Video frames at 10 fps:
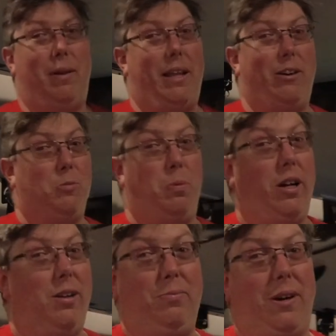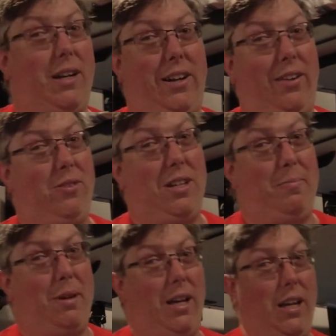That was brave. I didn't even
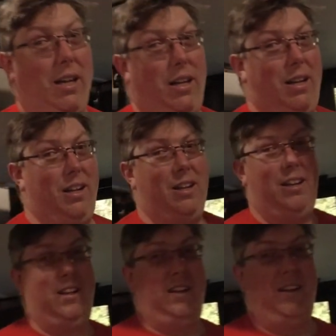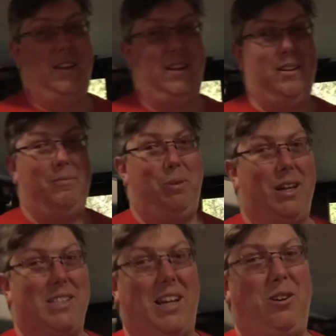dip my head
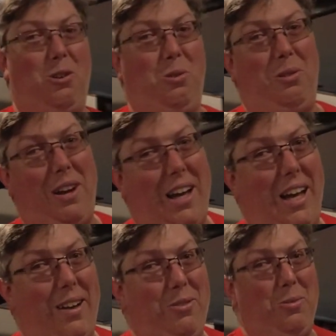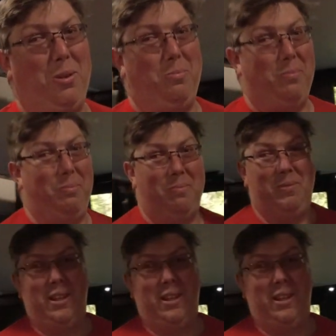because I know I have the room.